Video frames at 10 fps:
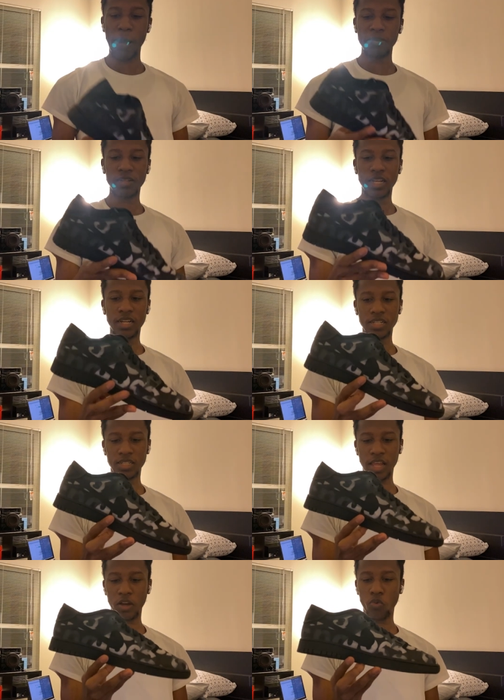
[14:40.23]
Perhaps they did this
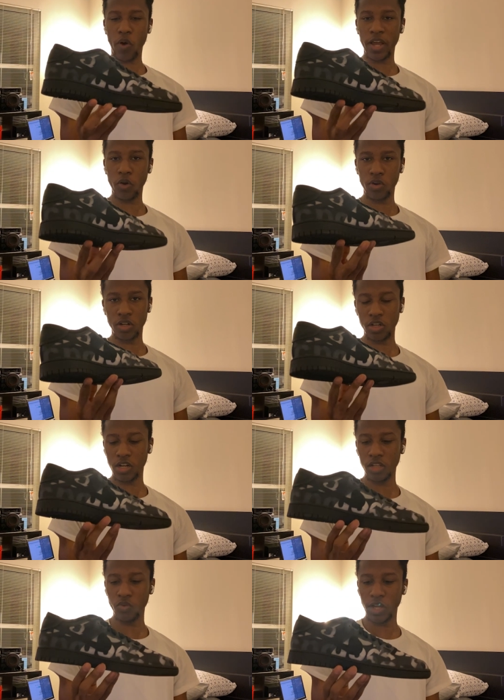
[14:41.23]
in like white or another
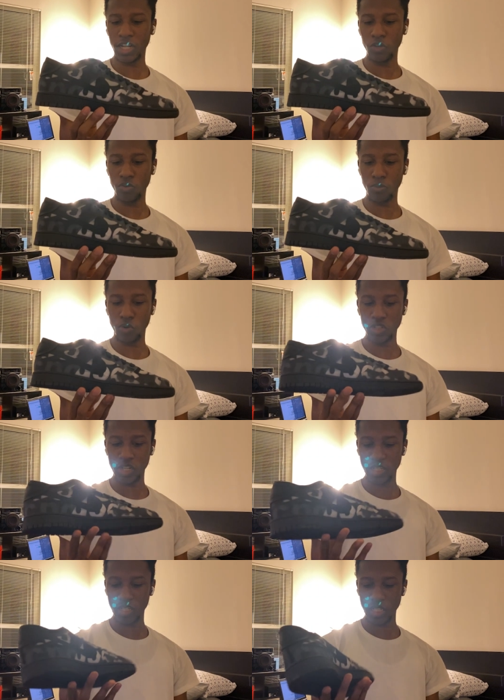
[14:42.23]
colorway, do more
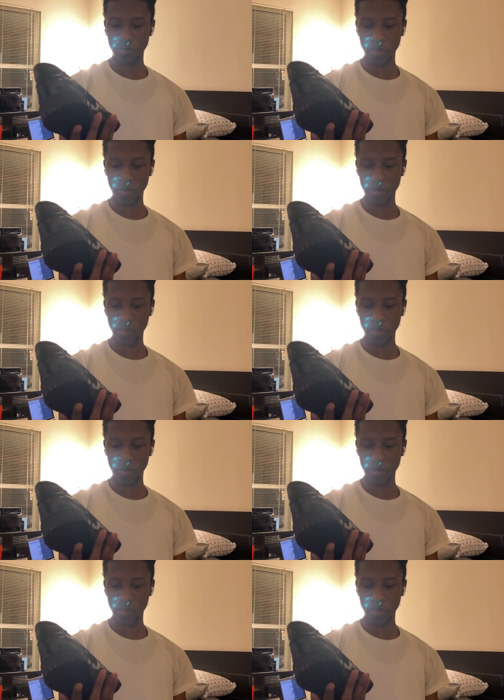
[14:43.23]
justice,